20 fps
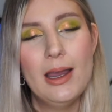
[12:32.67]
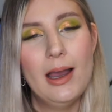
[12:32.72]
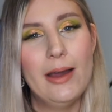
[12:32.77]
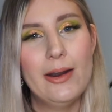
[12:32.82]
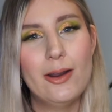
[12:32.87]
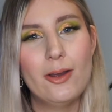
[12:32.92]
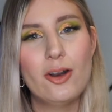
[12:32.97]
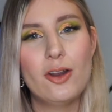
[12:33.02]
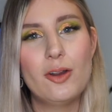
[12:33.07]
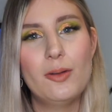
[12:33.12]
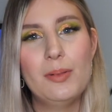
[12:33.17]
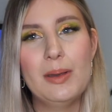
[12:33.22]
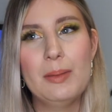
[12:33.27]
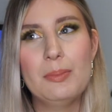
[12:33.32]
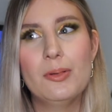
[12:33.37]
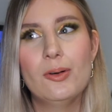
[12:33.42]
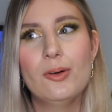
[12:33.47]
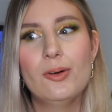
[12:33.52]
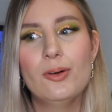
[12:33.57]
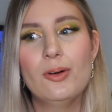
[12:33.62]
And a lot of
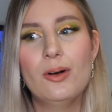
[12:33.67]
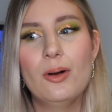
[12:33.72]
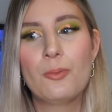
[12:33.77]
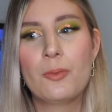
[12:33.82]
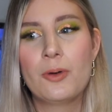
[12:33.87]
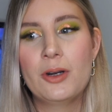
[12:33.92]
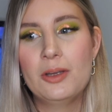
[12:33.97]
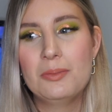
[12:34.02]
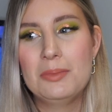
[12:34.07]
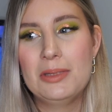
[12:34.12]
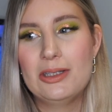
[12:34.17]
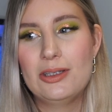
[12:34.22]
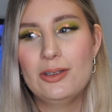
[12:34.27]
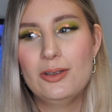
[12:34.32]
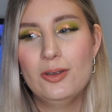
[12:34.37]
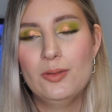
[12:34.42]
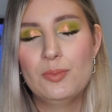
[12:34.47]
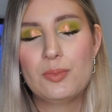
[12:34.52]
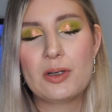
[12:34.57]
people wanted me to